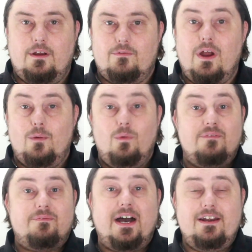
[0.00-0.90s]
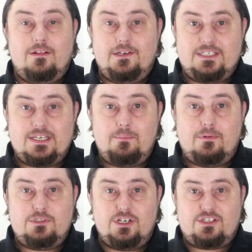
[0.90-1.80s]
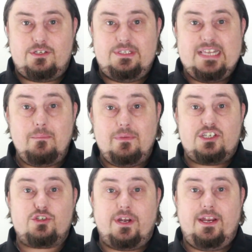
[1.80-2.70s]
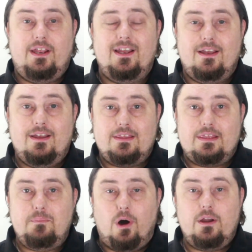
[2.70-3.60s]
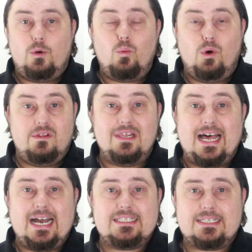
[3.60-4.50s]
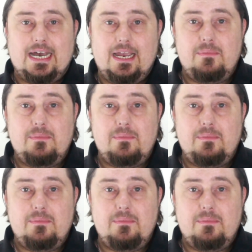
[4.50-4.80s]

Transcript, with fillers: Right, one final example just to demonstrate the point one last time.